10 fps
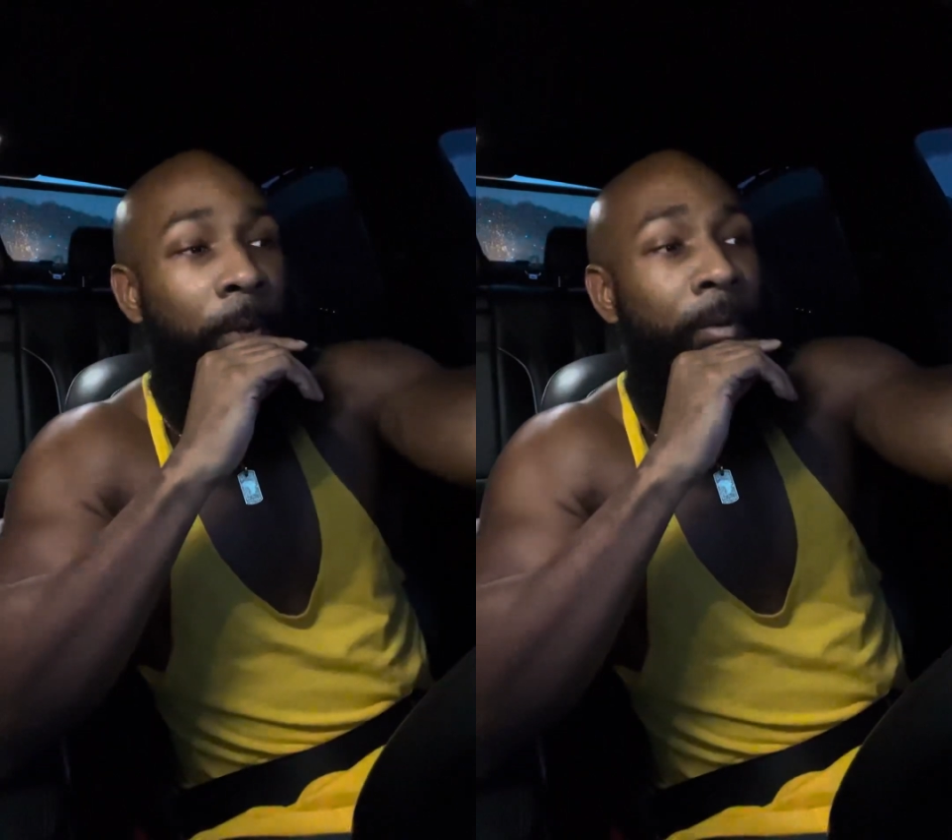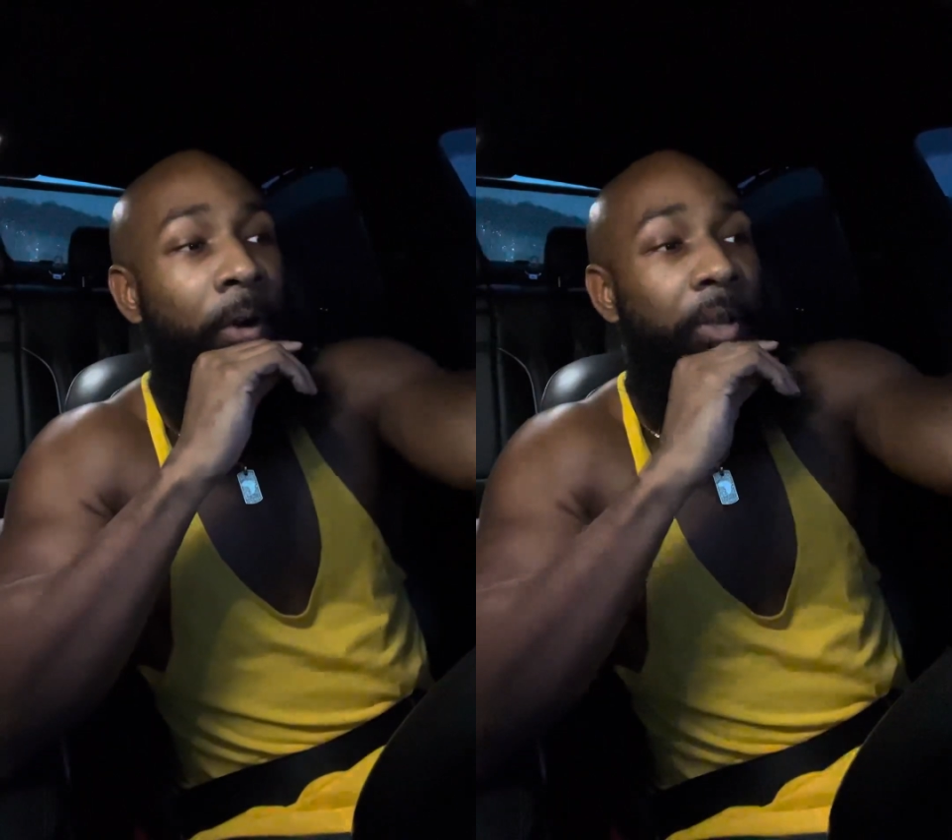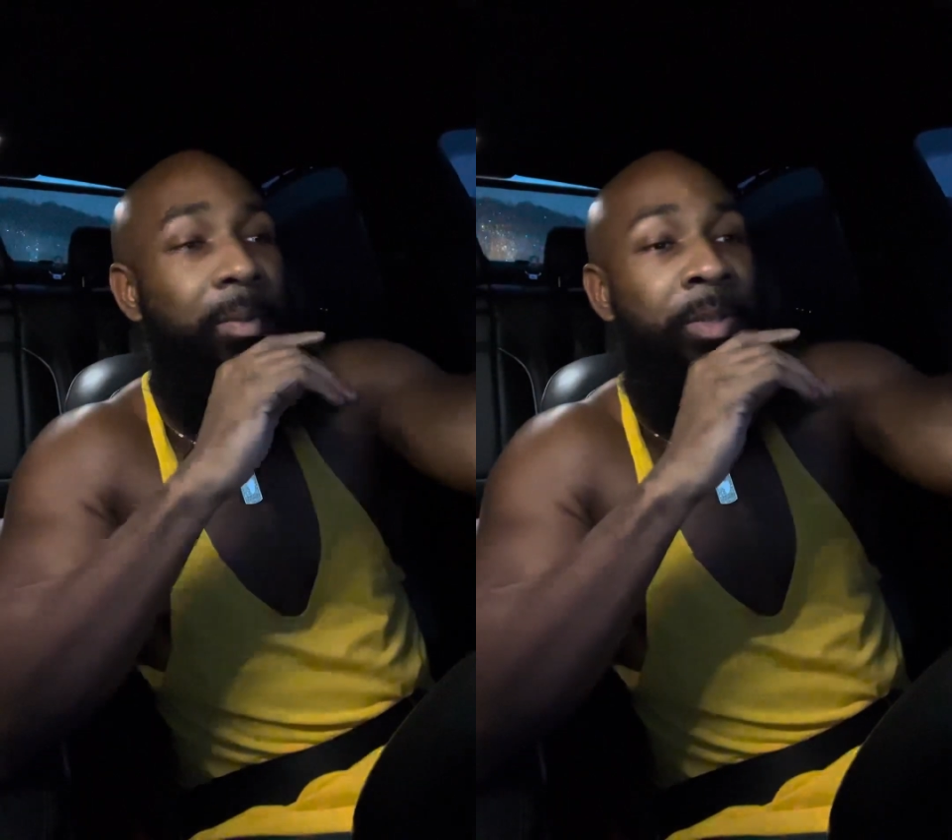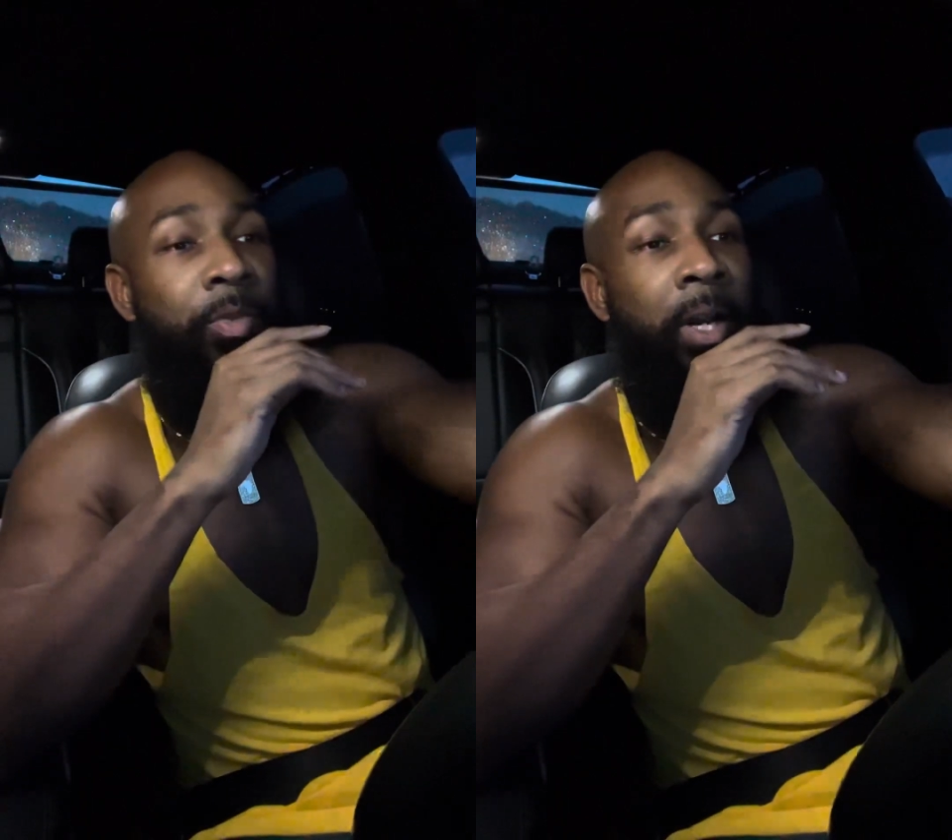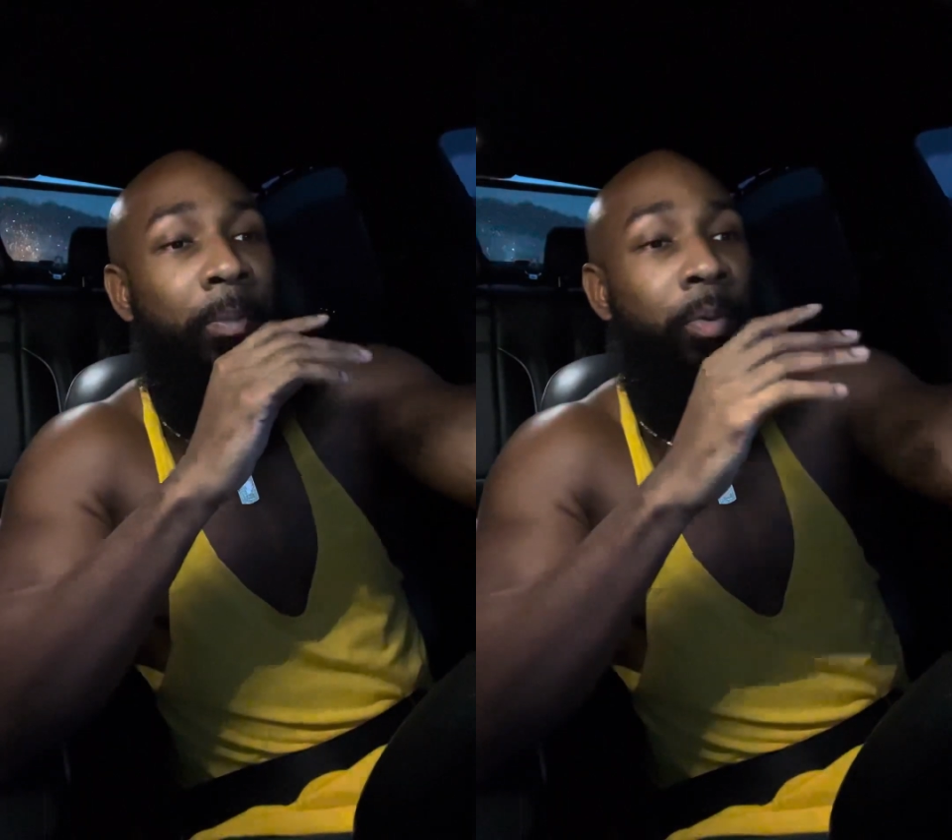He's been
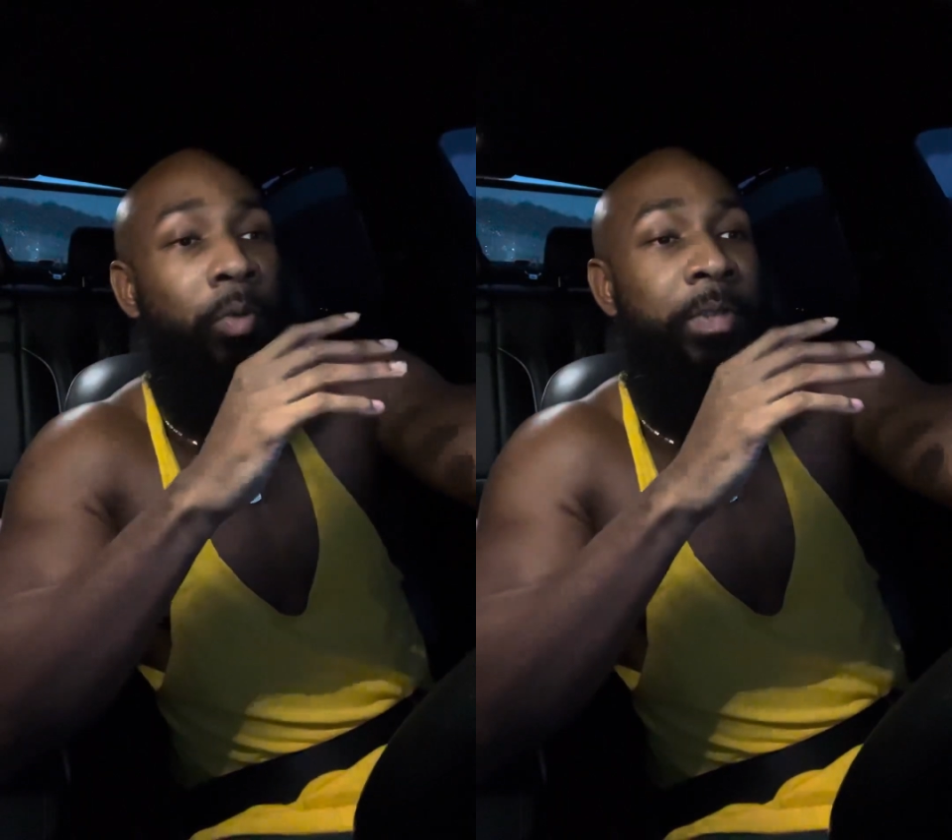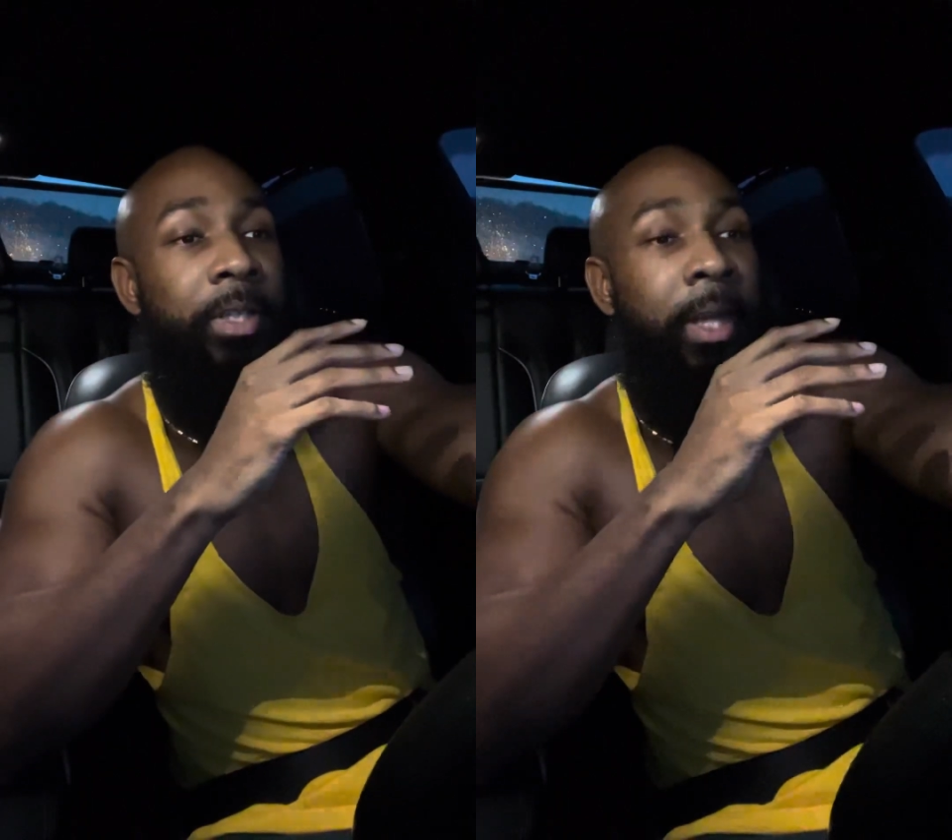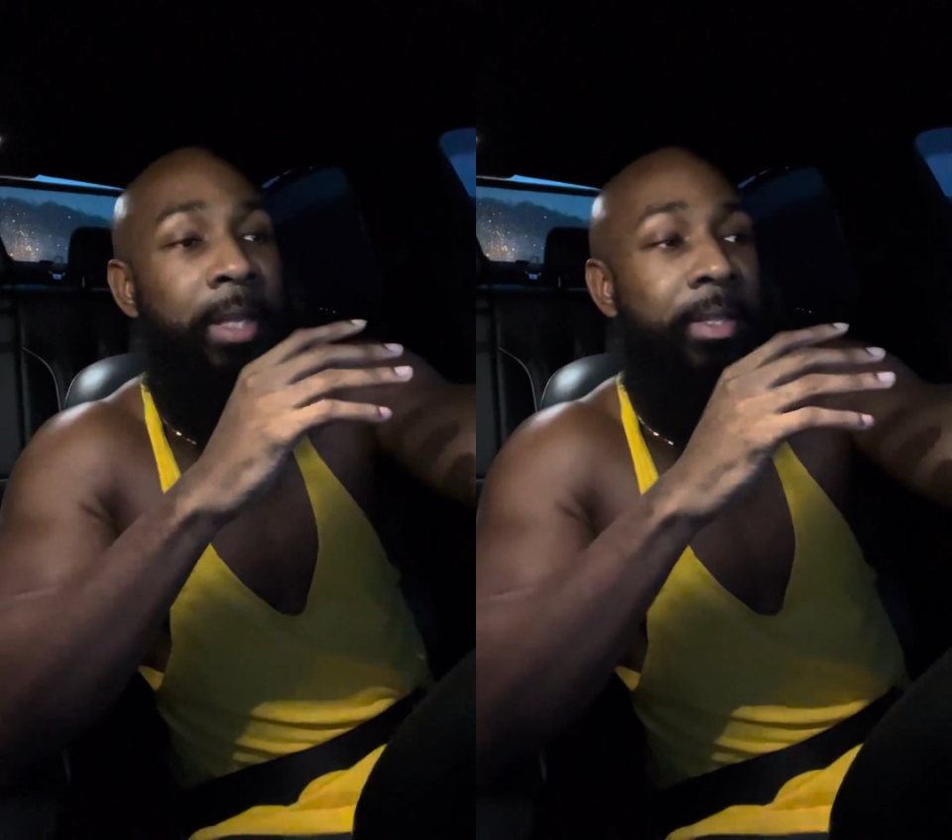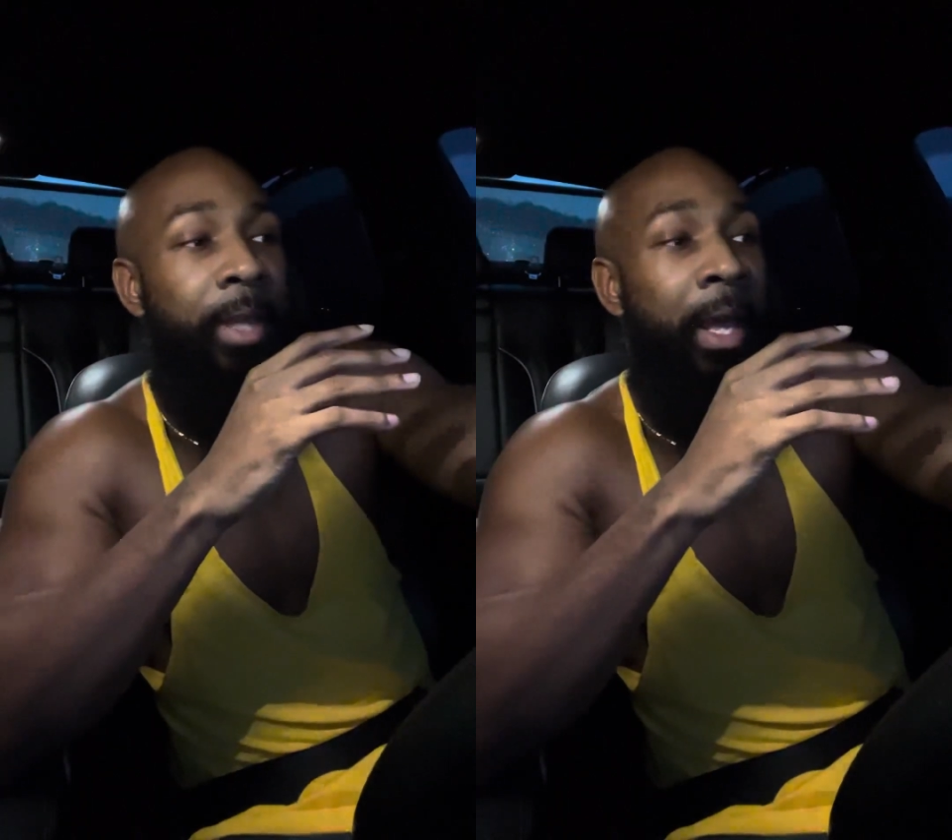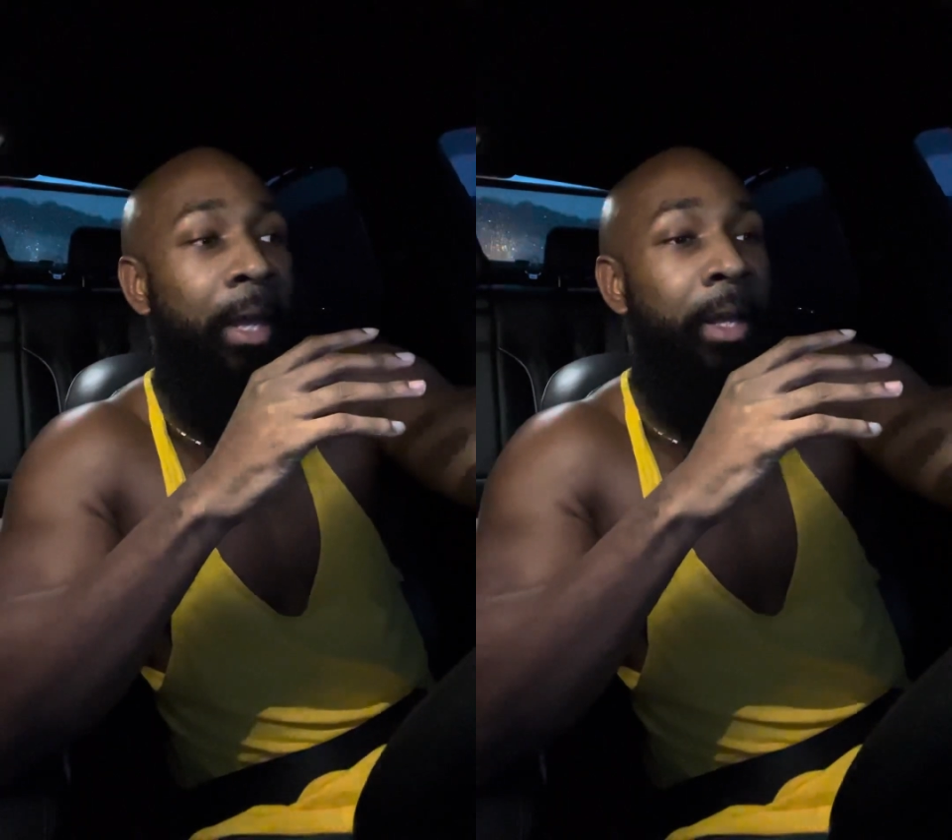trying to prove his case
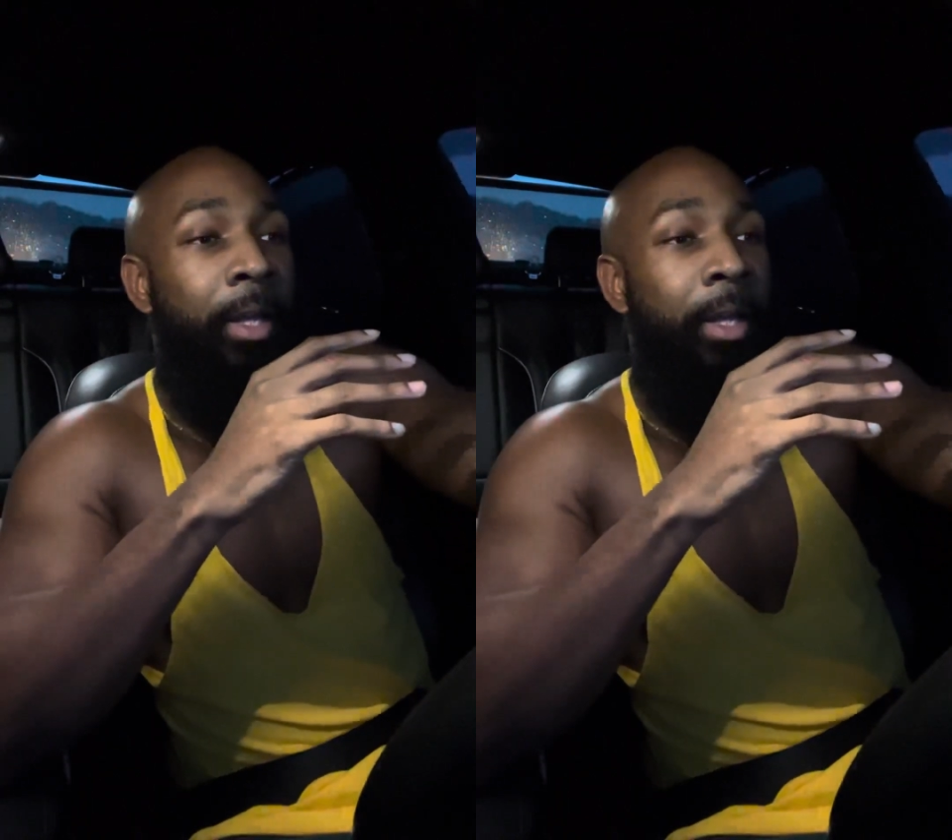that,